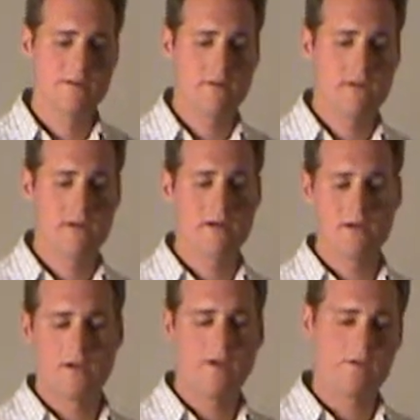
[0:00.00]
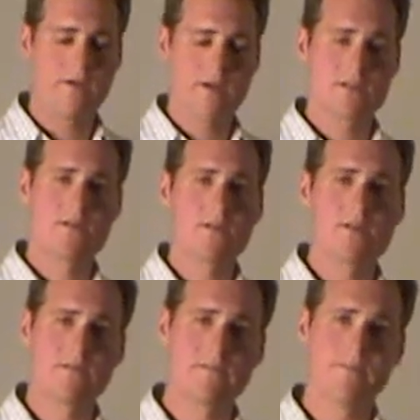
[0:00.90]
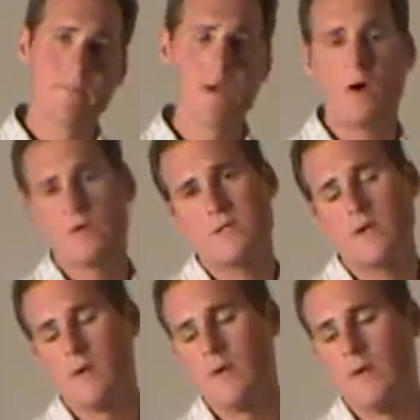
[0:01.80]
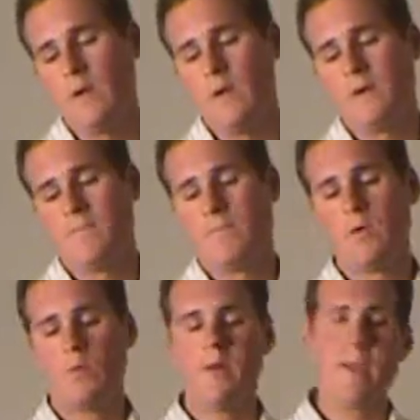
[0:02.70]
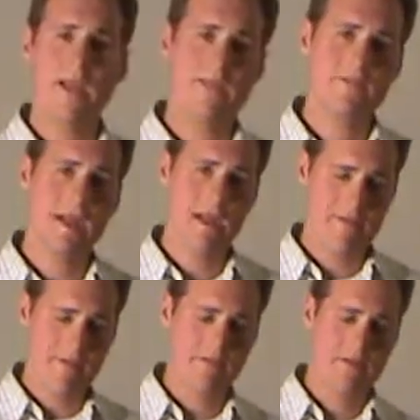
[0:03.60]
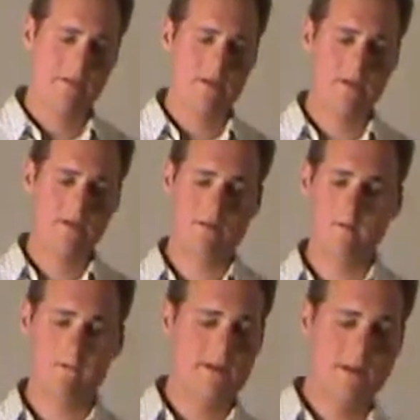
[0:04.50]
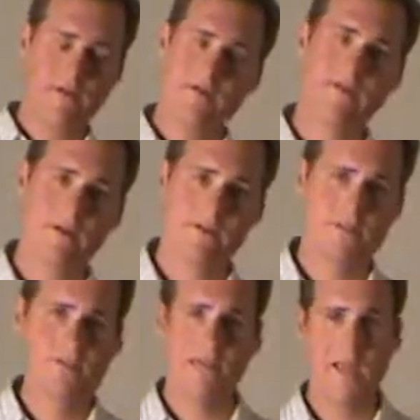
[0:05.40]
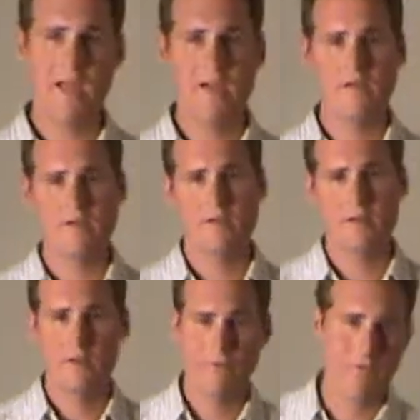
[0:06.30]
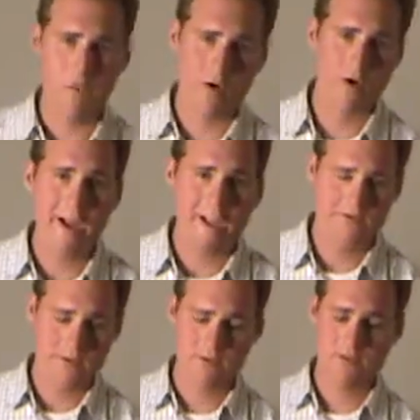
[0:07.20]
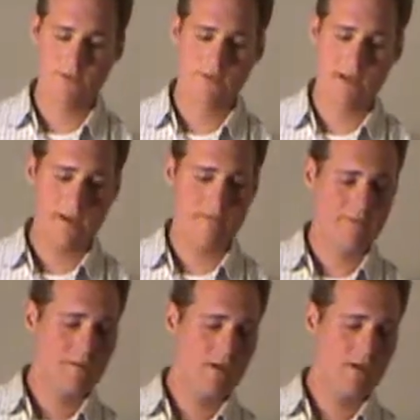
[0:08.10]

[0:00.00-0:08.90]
and a unifying structure. Also, you wouldn't have to have everything be in different fields. You could have 4 grass fields. You could have,